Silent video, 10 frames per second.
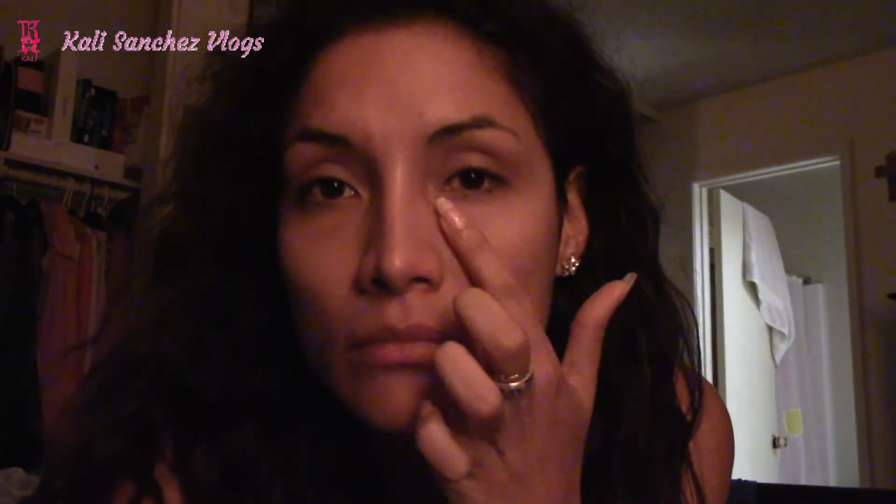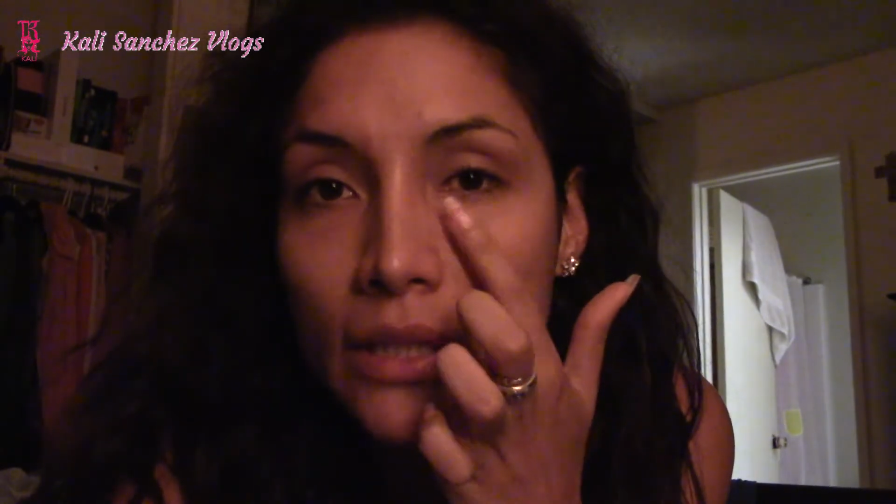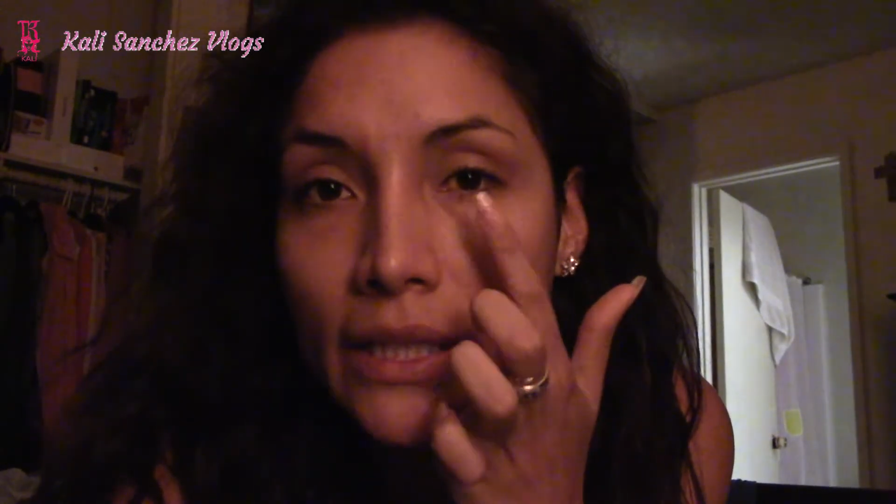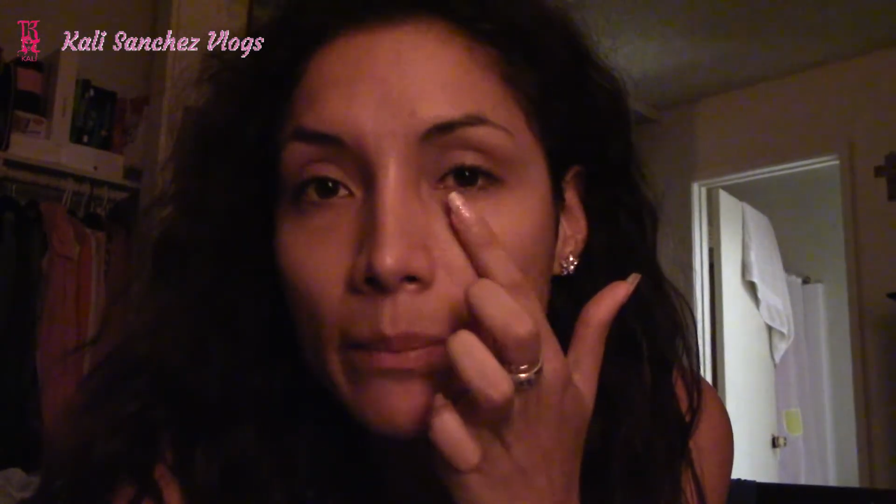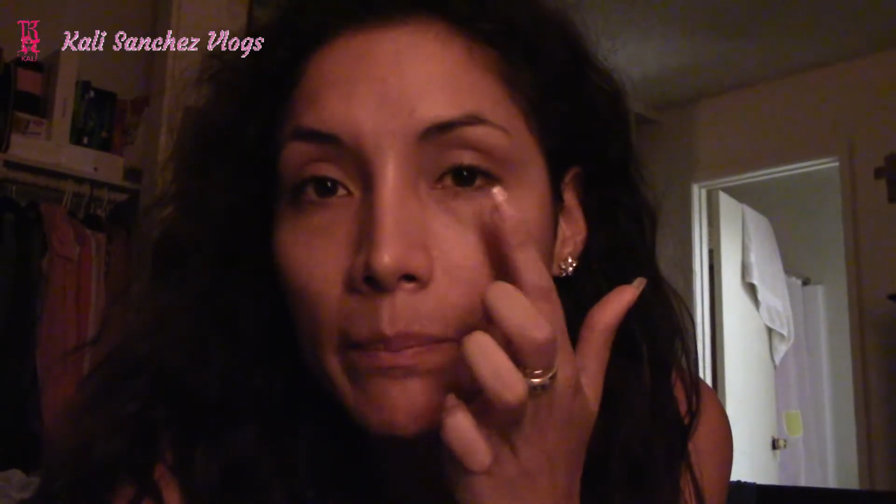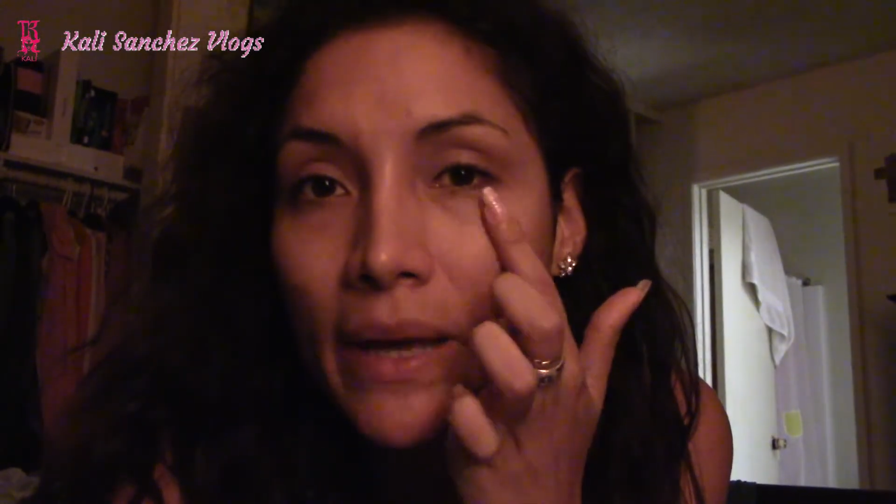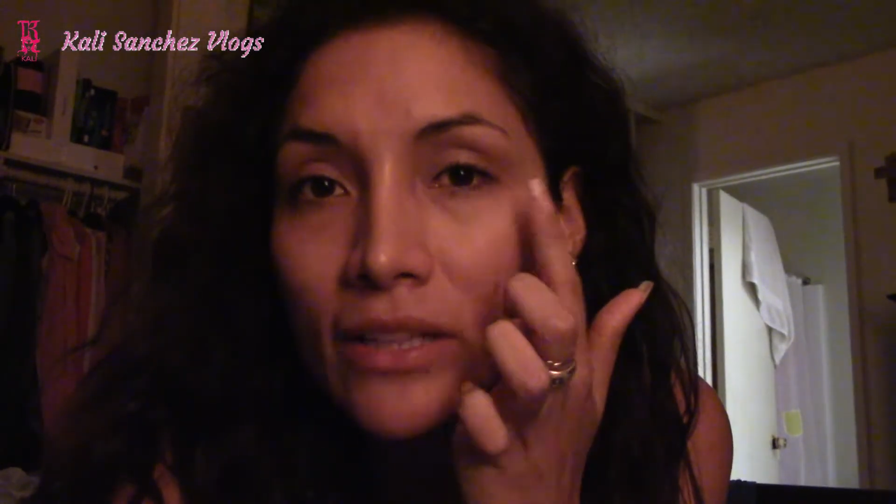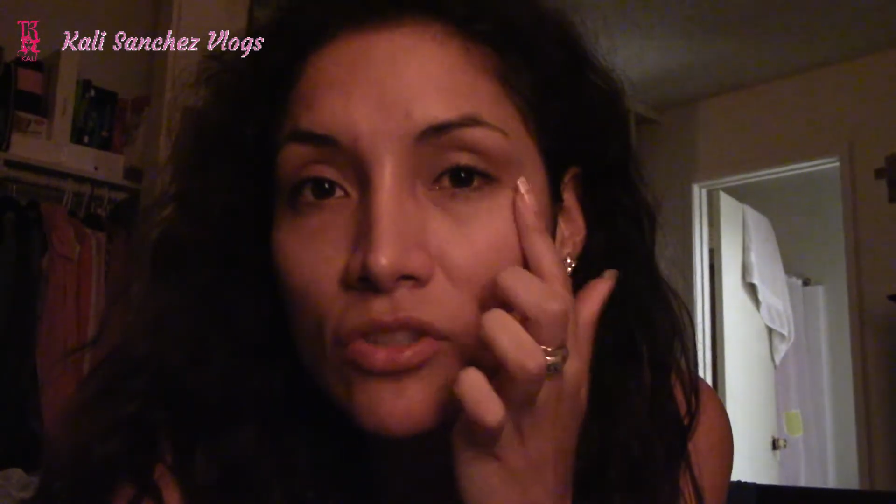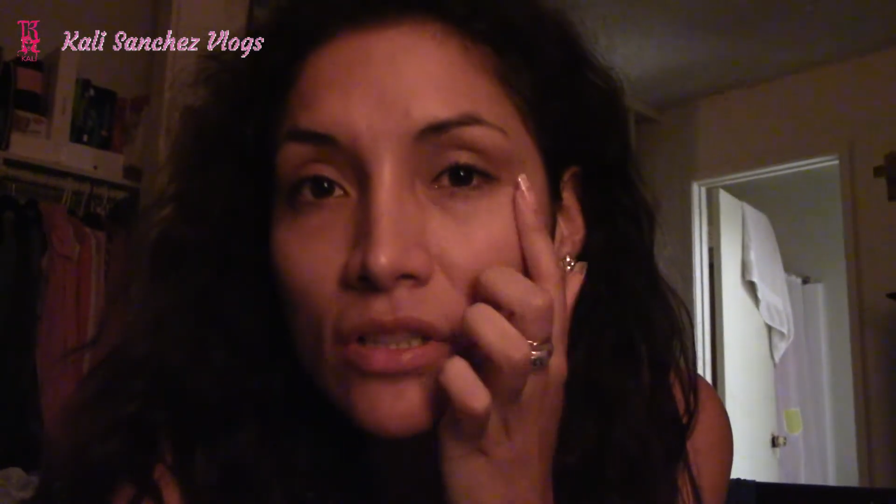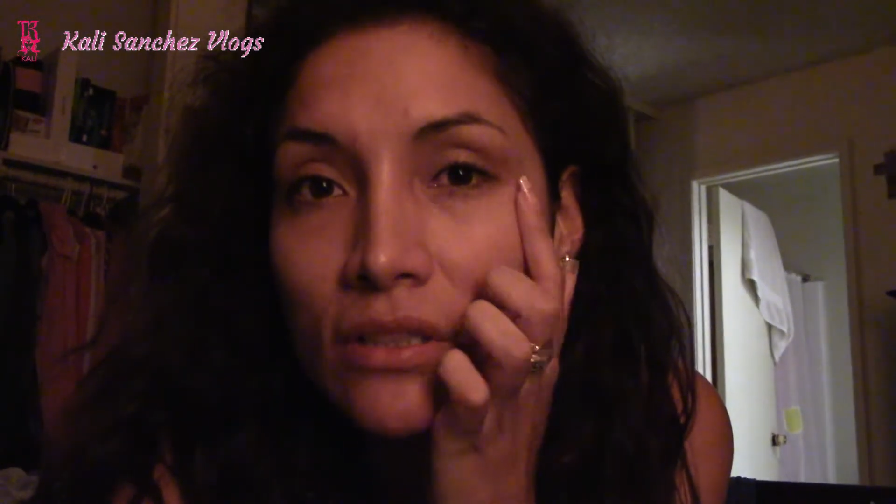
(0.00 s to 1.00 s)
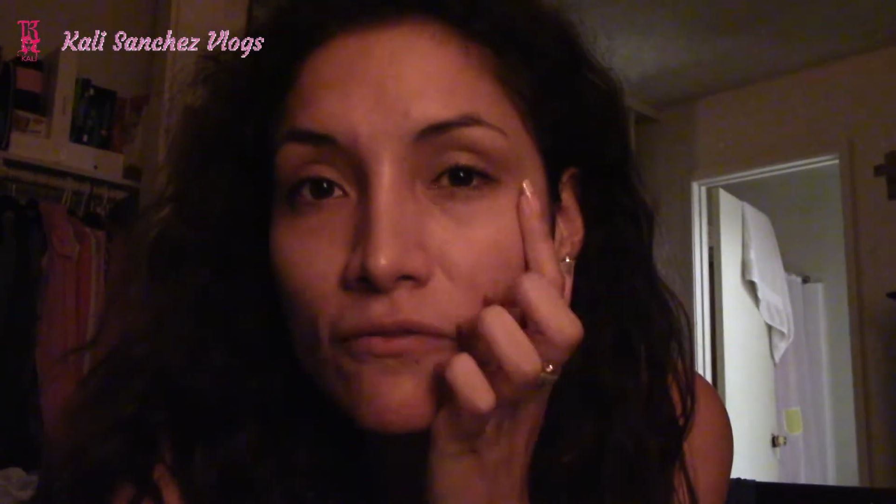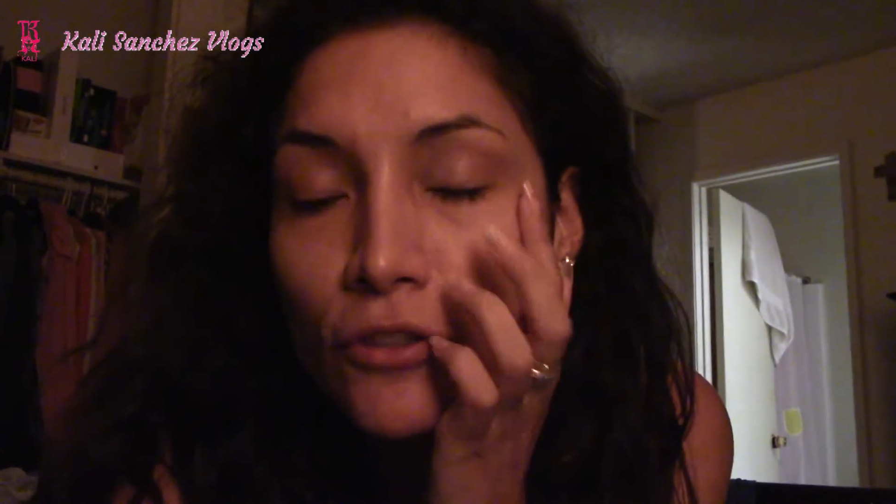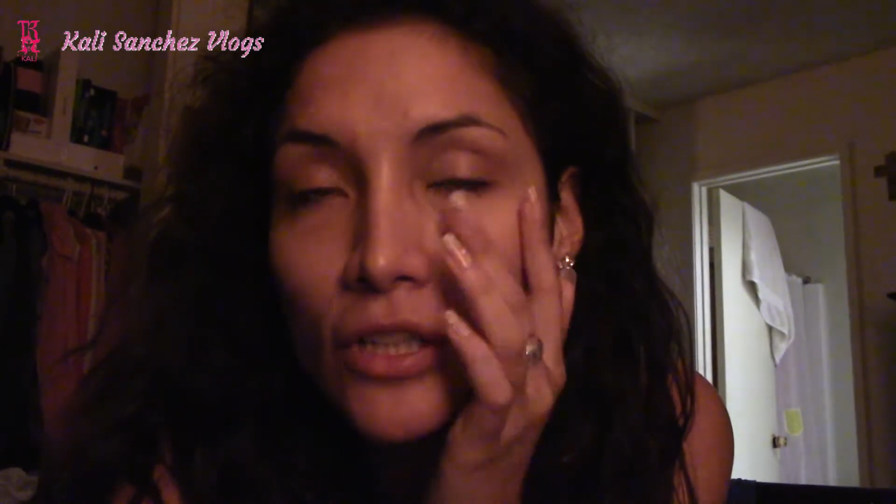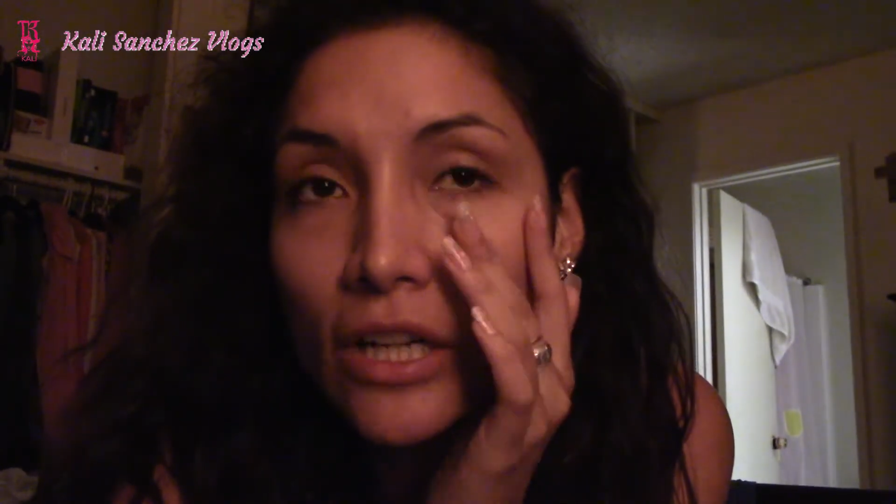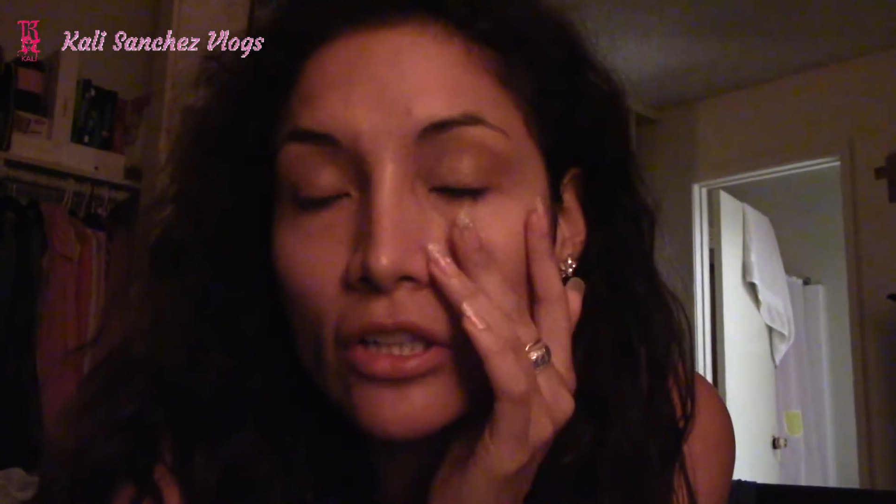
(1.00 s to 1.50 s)
like a patches
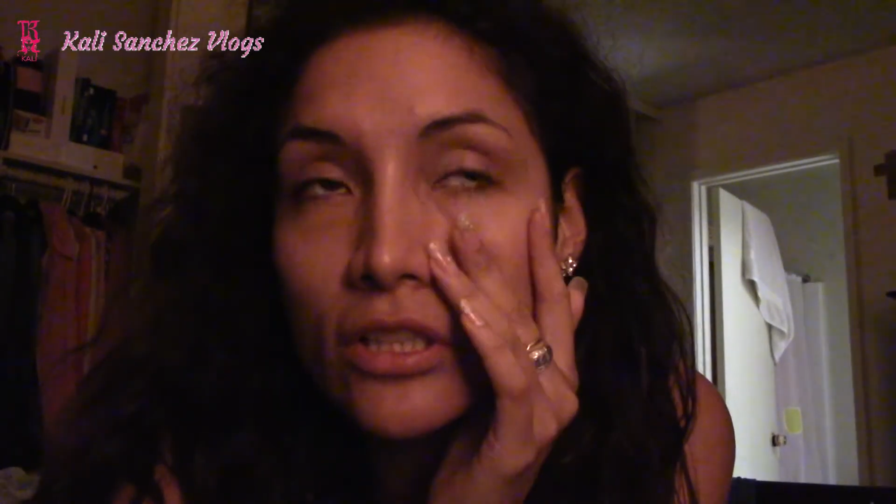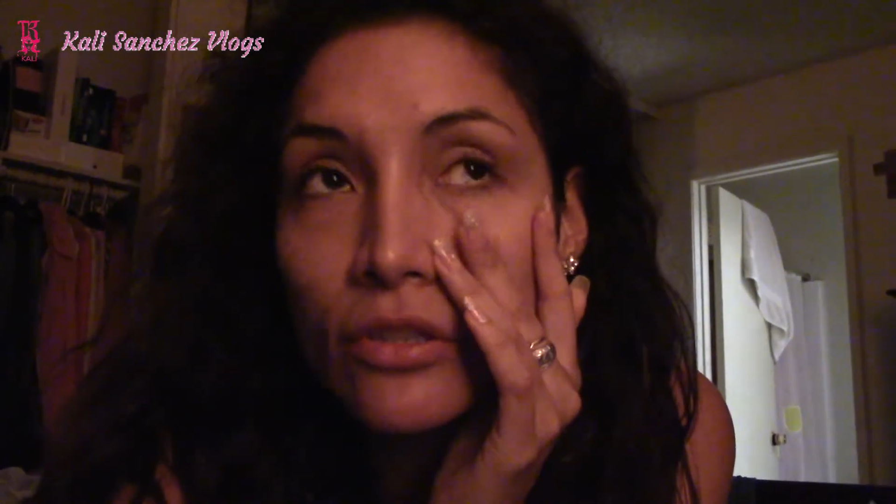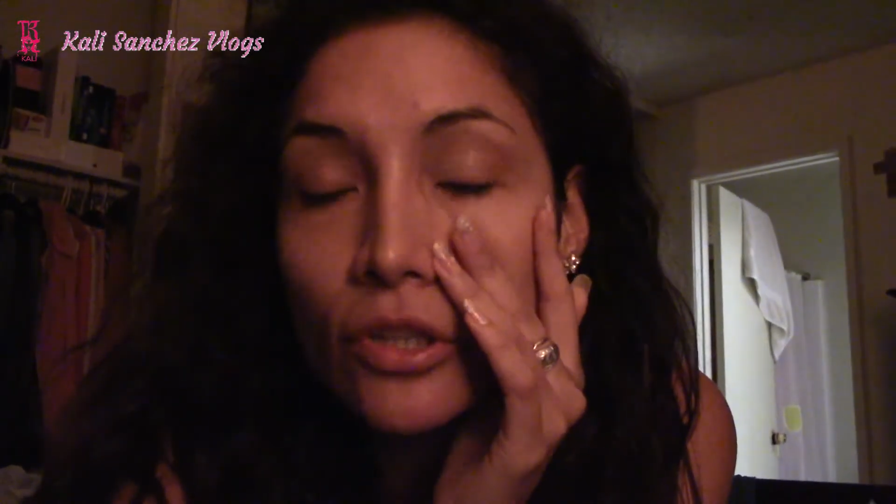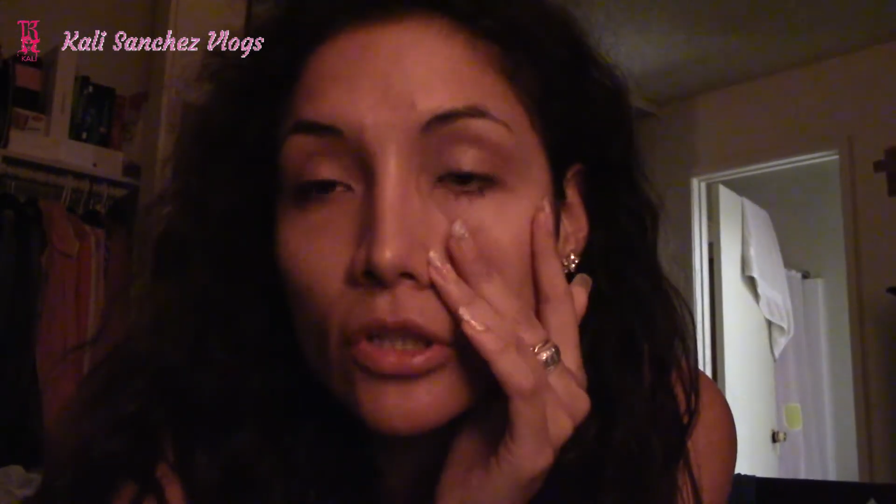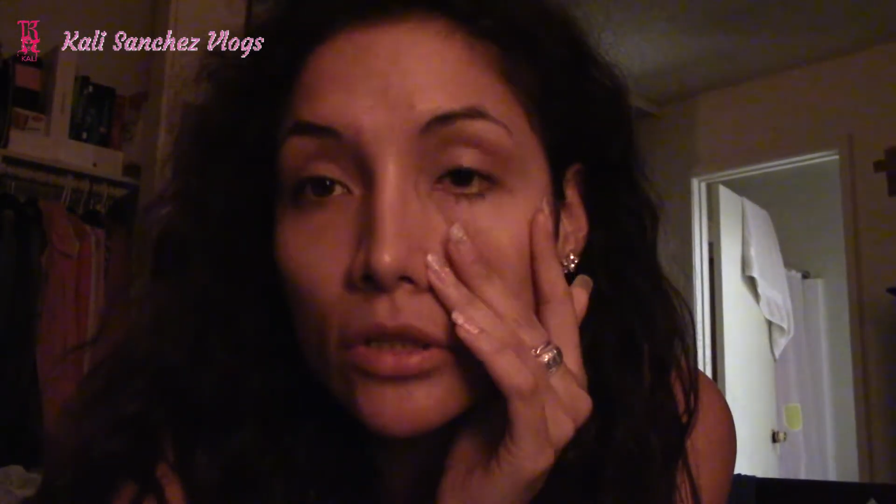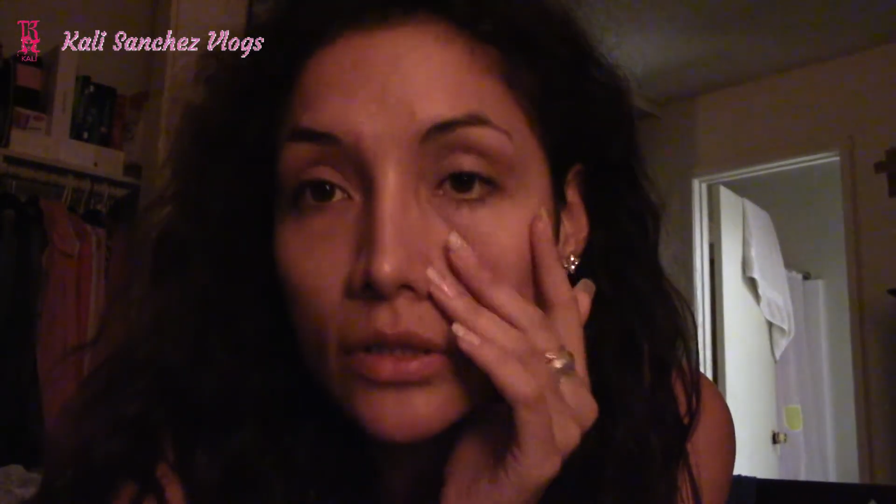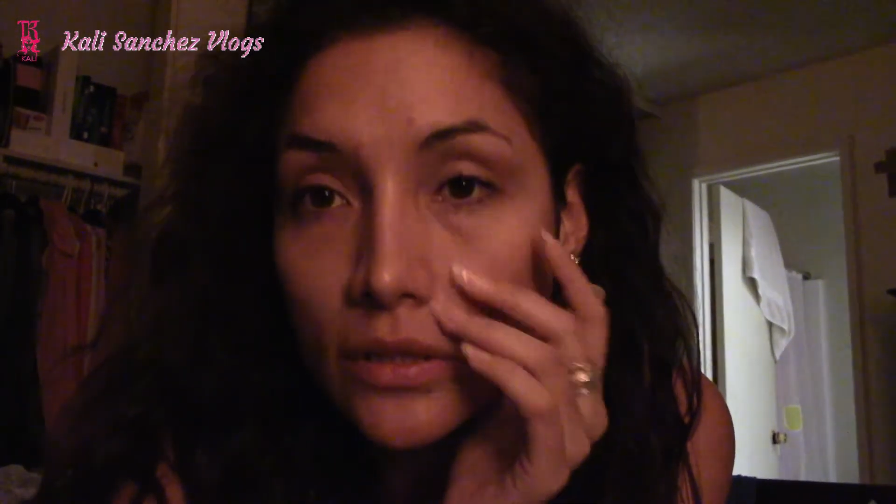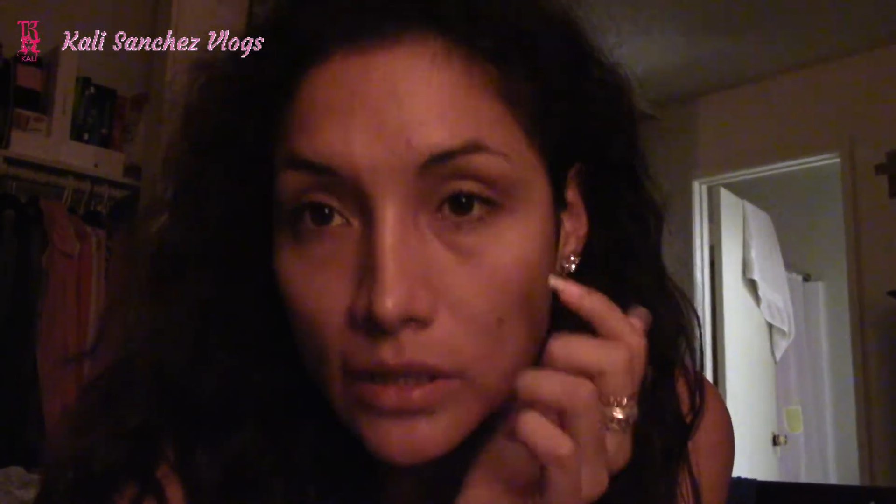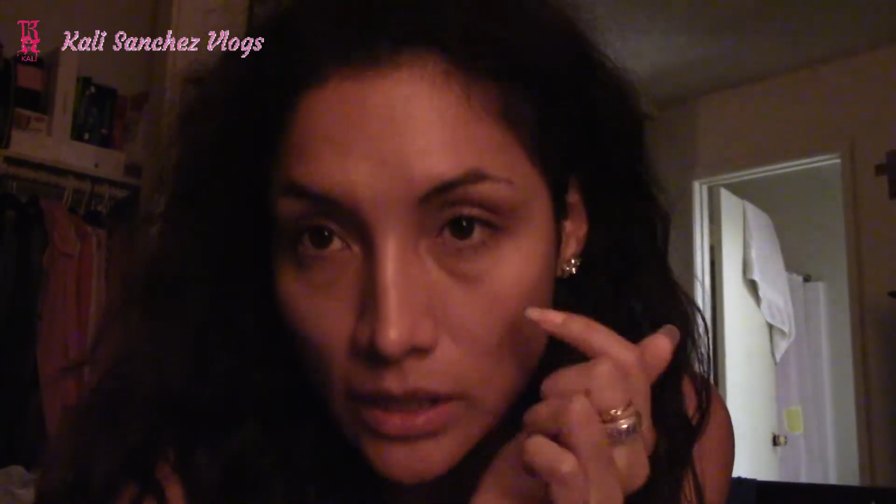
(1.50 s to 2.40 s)
for dark circles.